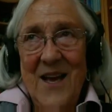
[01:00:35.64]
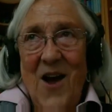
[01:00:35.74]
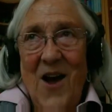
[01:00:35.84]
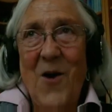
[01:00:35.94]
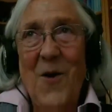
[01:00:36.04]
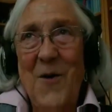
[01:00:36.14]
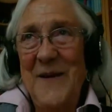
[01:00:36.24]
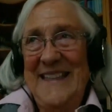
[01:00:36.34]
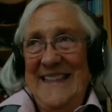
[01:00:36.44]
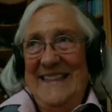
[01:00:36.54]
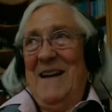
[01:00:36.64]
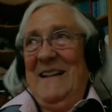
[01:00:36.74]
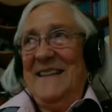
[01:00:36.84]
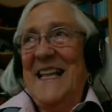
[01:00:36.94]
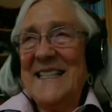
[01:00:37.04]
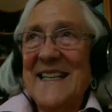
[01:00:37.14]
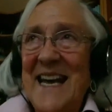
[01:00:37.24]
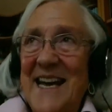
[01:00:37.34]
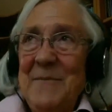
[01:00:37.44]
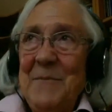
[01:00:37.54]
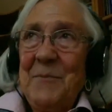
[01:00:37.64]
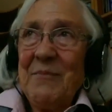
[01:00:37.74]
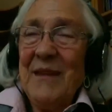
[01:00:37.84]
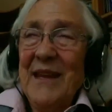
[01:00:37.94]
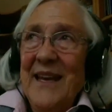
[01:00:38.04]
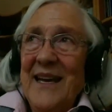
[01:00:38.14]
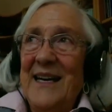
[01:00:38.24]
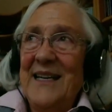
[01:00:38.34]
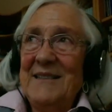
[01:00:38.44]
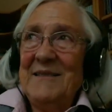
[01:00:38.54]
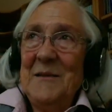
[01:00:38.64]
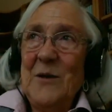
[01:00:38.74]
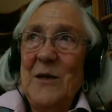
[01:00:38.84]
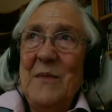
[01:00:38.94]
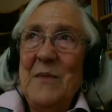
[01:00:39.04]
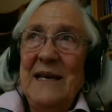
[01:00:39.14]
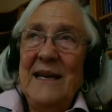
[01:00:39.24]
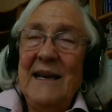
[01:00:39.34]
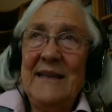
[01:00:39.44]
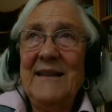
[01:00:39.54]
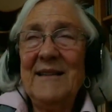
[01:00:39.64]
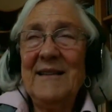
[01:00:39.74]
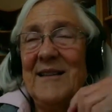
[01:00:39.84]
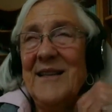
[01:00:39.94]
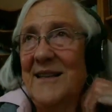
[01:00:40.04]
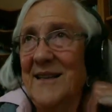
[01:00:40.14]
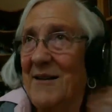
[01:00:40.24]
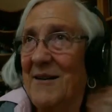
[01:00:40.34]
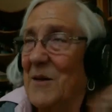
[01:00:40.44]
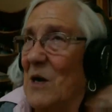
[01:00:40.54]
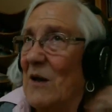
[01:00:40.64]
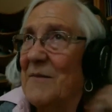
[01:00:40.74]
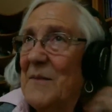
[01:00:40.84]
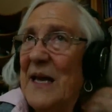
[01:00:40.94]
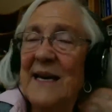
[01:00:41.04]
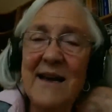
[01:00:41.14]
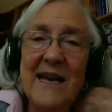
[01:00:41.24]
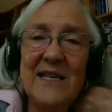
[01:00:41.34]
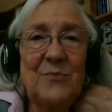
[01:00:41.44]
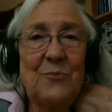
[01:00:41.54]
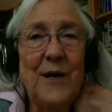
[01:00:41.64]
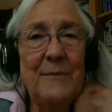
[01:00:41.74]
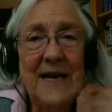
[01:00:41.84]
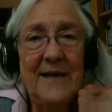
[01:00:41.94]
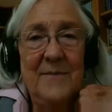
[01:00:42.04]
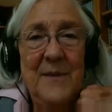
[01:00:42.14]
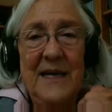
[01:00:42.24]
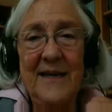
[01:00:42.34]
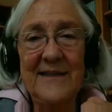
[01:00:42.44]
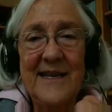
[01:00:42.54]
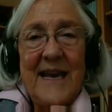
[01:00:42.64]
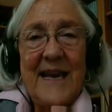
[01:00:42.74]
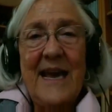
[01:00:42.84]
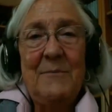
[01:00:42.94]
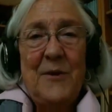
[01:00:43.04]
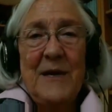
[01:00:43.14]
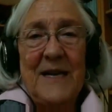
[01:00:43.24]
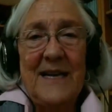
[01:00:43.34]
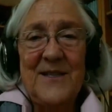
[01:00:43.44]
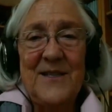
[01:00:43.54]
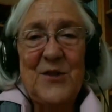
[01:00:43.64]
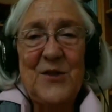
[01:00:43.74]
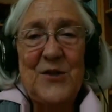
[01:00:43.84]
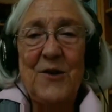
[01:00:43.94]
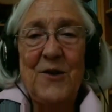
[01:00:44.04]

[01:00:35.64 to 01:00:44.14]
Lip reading: Oh, well, Les and I would meet at, I would call them NIH prima donna meetings. I say add prima donnas and stir.